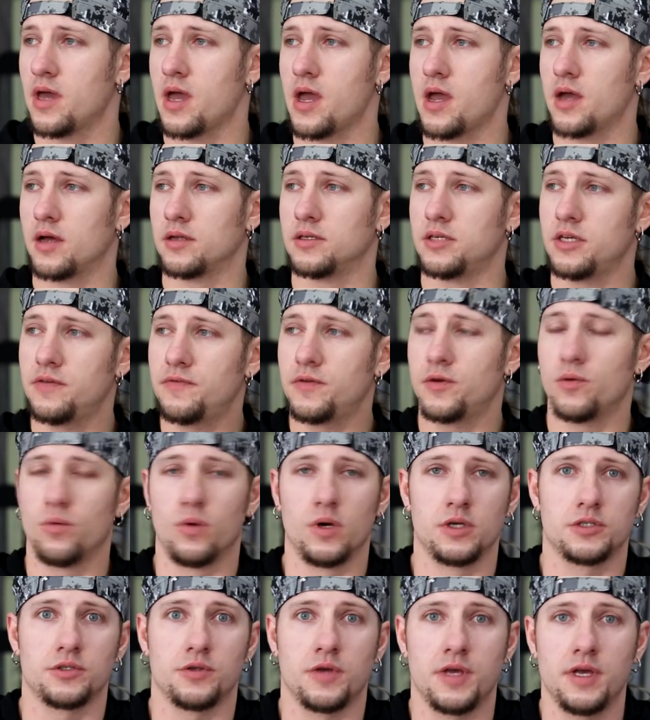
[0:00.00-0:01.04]
And if you
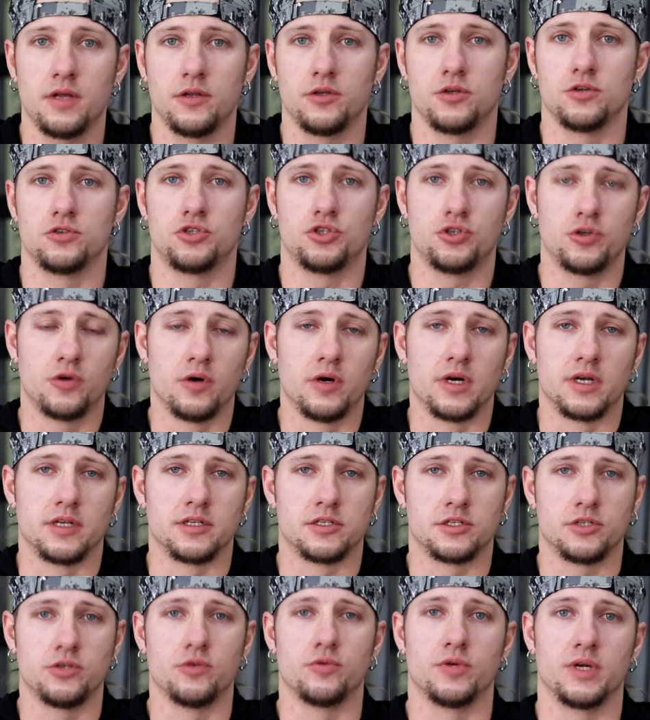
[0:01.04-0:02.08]
want to heal your
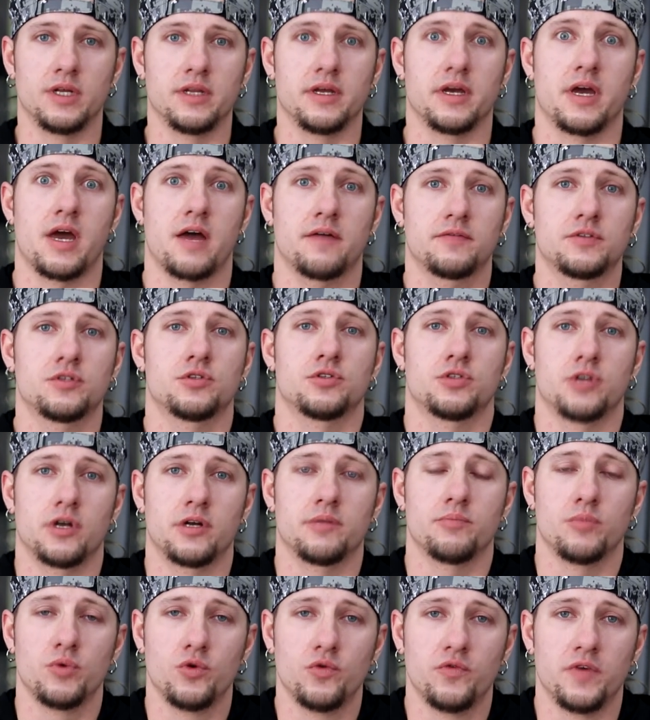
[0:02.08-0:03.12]
joints, you really have to
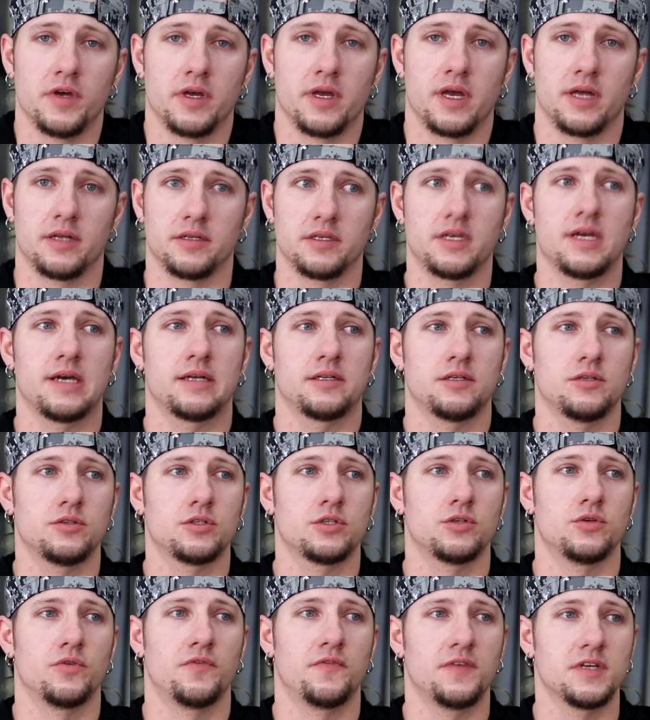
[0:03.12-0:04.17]
start moving and get
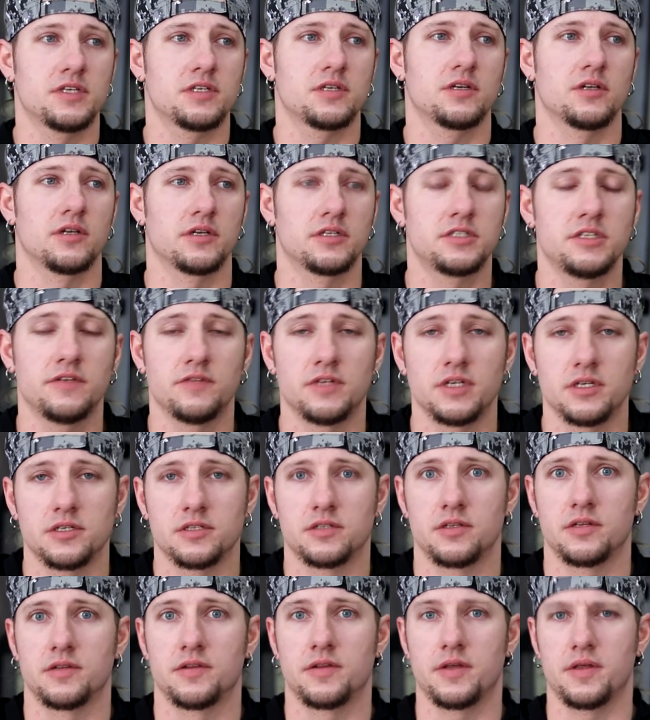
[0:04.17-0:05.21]
into physical
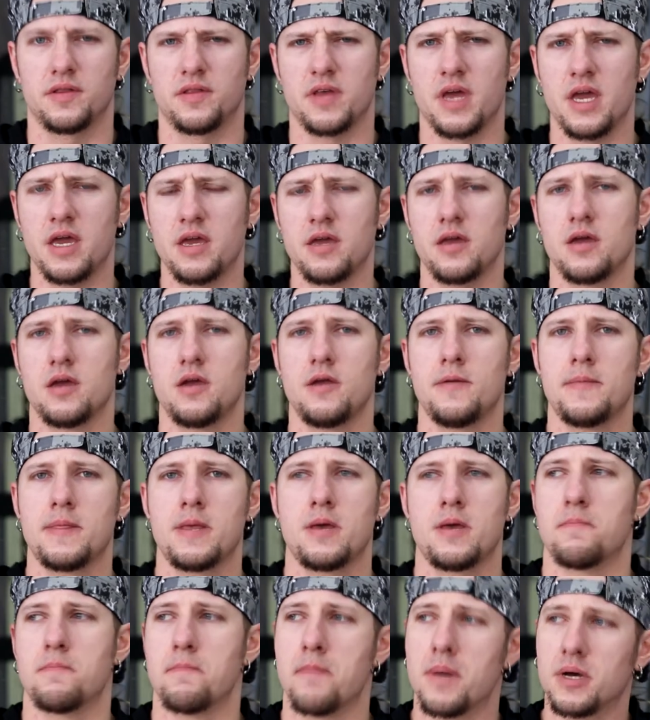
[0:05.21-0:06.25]
activities that they
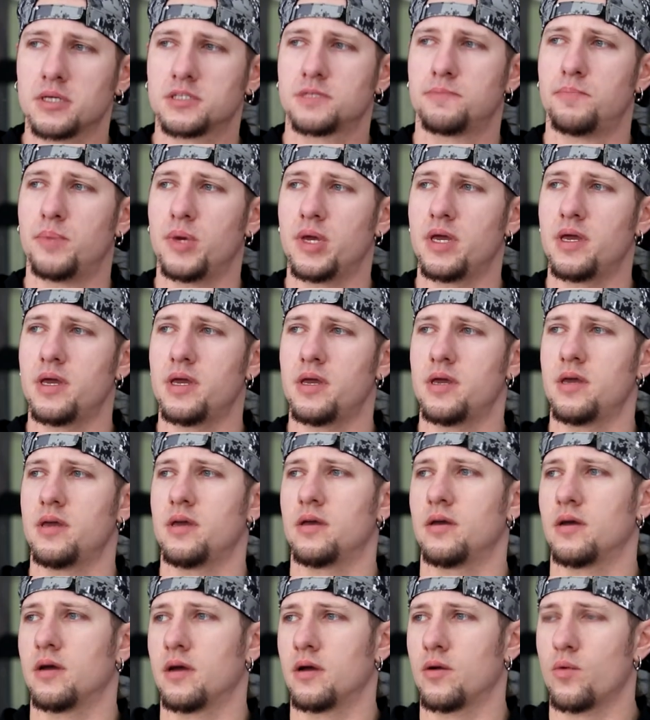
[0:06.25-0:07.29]
must
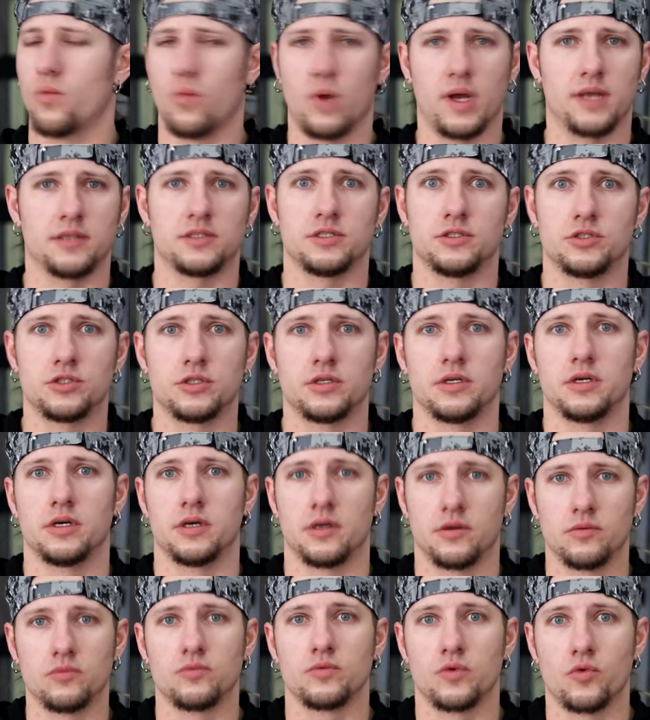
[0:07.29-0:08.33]
be went into
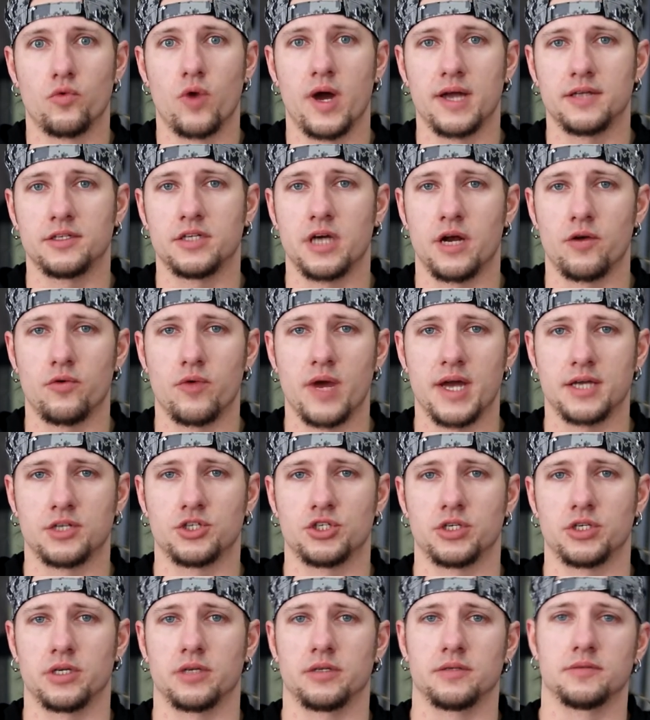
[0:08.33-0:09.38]
the right
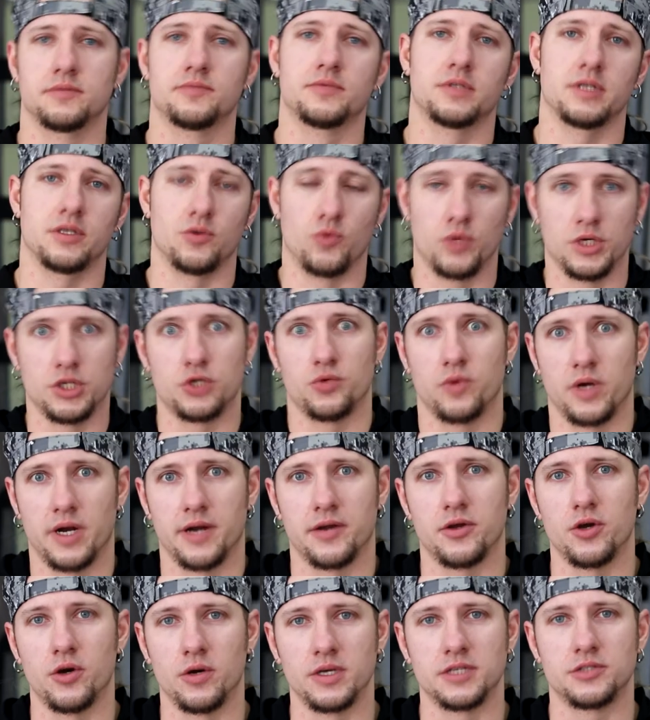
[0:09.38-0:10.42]
direction, in which we
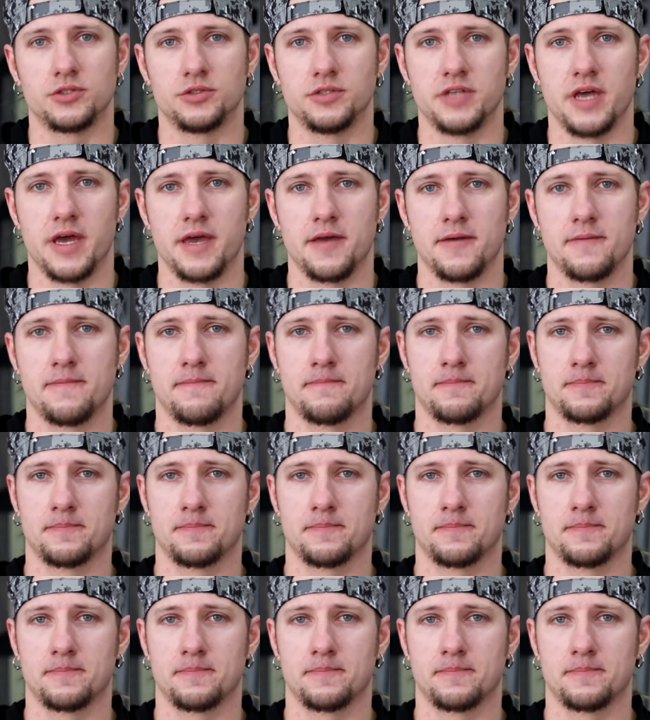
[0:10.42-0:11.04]
are going today.